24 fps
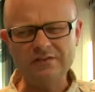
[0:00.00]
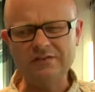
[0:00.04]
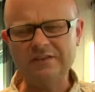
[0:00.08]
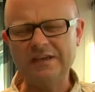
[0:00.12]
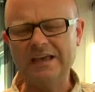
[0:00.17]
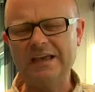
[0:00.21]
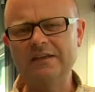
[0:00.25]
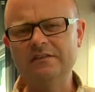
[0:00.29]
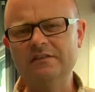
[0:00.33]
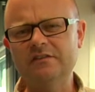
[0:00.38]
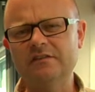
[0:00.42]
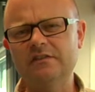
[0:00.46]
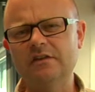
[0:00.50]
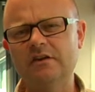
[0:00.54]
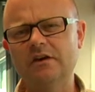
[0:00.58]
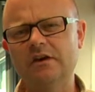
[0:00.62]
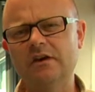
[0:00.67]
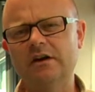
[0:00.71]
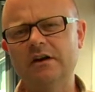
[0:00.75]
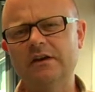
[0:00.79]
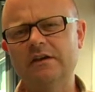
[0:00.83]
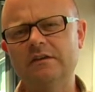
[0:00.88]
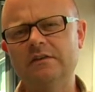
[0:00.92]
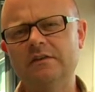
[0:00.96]

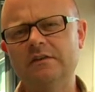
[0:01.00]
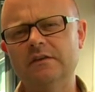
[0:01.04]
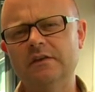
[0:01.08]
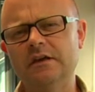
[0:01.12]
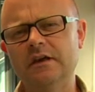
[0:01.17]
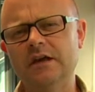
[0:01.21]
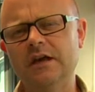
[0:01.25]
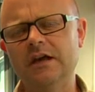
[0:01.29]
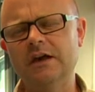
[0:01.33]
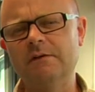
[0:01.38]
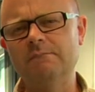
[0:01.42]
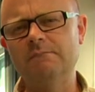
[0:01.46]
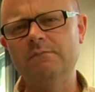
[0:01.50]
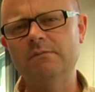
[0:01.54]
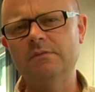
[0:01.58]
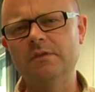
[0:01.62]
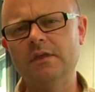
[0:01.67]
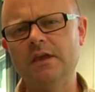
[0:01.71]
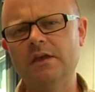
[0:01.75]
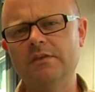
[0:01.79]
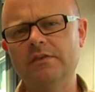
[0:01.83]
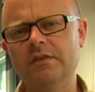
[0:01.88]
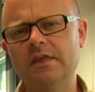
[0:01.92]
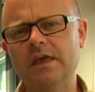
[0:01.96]
downside
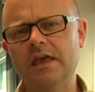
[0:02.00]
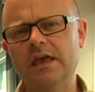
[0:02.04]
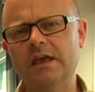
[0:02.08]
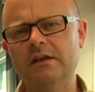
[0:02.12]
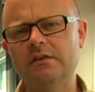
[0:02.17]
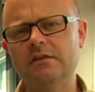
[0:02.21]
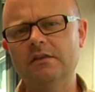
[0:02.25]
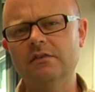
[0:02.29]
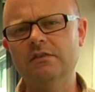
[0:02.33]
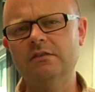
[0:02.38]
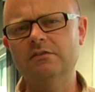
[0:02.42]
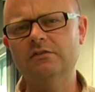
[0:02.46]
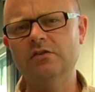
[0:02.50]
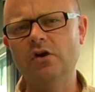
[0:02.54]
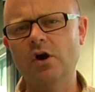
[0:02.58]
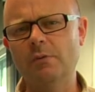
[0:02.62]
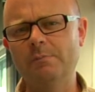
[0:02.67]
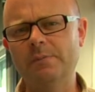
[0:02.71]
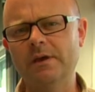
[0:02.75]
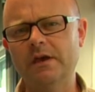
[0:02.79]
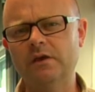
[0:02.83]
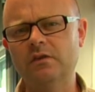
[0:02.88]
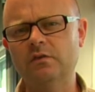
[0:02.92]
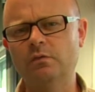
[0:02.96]
in that the
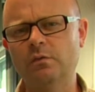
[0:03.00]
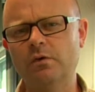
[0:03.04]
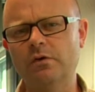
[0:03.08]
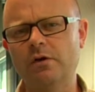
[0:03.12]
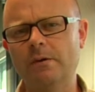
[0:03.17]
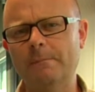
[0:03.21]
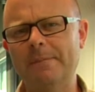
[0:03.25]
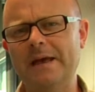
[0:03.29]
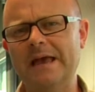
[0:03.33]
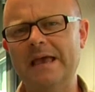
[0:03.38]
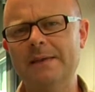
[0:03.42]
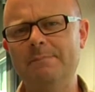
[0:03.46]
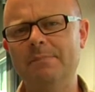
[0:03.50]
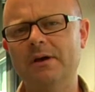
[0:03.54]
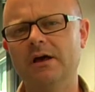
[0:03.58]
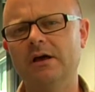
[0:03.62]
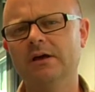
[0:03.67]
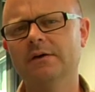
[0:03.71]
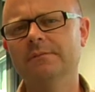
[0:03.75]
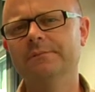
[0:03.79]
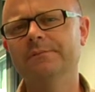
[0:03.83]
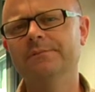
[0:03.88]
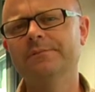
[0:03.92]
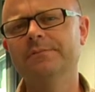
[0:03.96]
topics were on
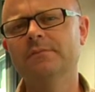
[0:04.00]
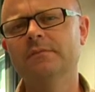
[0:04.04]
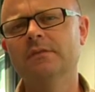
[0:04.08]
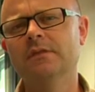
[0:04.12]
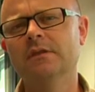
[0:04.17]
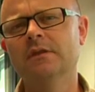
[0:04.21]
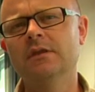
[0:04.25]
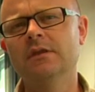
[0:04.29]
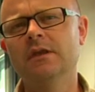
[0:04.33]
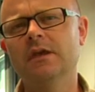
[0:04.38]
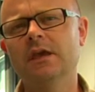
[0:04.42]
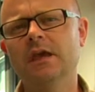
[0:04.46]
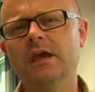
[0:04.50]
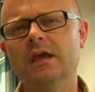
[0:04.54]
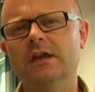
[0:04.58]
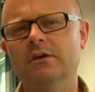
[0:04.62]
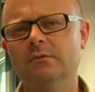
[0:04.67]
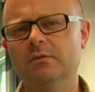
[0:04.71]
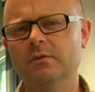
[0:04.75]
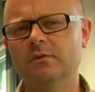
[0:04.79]
paper and it